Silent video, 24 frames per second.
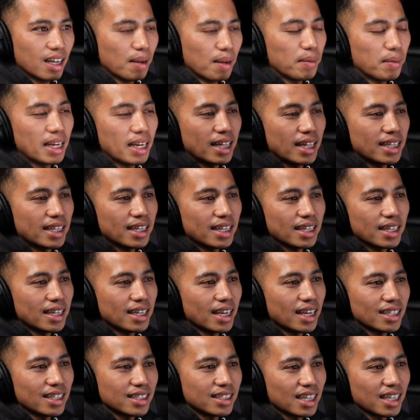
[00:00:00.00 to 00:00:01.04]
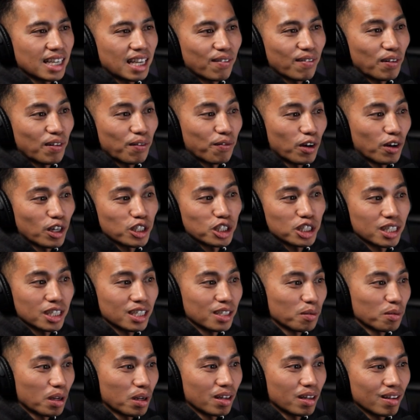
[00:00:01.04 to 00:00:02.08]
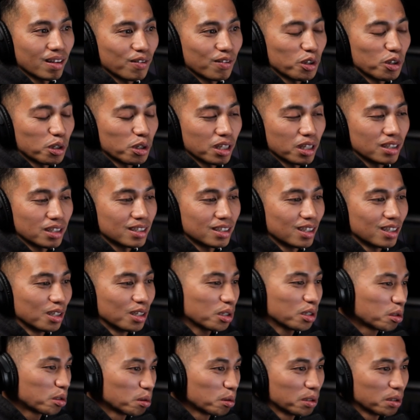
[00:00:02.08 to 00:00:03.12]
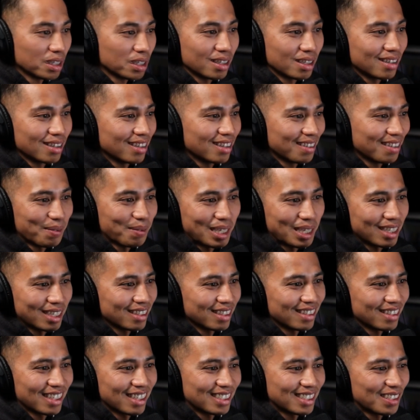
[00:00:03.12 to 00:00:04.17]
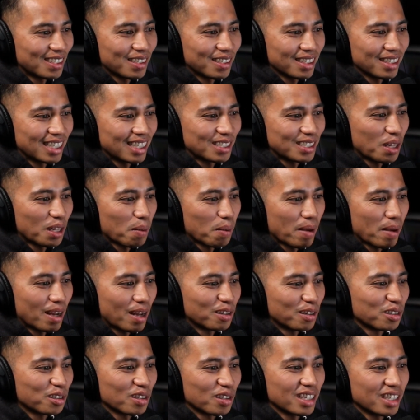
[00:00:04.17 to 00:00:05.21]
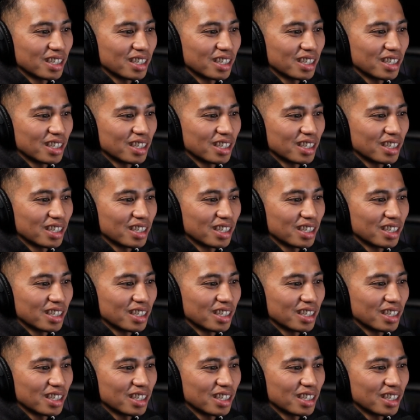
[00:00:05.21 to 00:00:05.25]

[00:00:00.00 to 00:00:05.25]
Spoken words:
at the end of the day, it's like if it functions, if you can look through it, I mean, that's all that matters, right?